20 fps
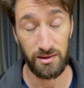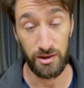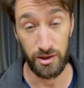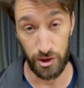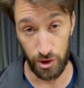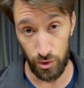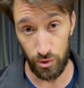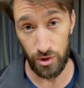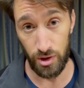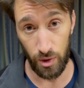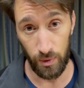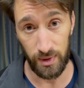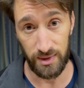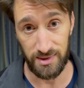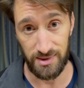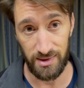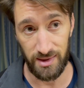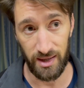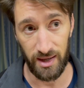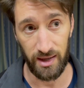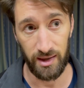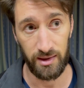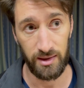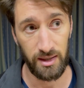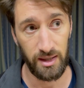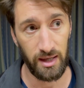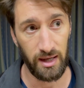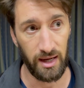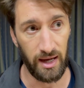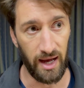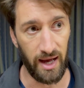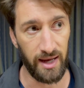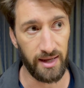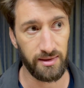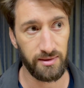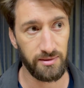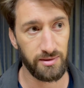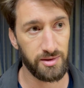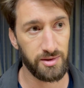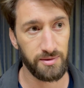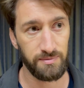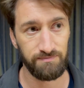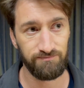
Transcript: you know it's there, and